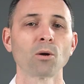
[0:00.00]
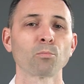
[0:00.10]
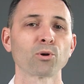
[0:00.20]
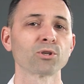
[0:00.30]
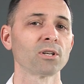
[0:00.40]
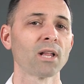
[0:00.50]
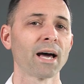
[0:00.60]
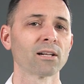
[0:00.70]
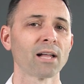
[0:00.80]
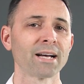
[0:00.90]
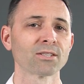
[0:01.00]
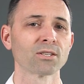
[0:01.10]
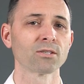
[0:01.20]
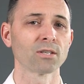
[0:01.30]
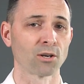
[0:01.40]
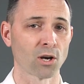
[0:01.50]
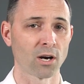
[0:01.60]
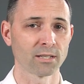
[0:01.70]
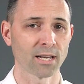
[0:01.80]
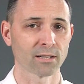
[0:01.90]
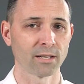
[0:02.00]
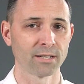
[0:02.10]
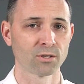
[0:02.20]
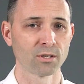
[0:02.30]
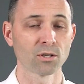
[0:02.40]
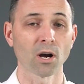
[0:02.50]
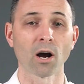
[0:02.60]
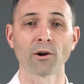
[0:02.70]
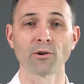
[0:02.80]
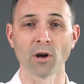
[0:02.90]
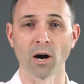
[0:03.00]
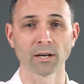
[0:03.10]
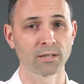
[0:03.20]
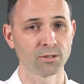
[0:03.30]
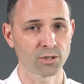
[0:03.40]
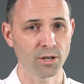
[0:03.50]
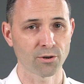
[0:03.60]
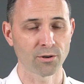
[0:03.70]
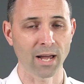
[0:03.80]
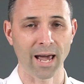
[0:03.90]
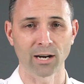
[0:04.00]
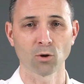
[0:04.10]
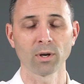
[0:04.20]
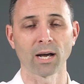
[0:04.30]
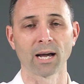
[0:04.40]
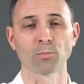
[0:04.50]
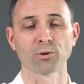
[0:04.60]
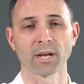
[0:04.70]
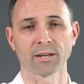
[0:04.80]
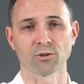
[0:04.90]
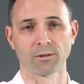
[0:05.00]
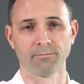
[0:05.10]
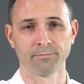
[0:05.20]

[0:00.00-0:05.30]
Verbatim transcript: Personal eyeglasses and contact lenses are not considered adequate eye protection.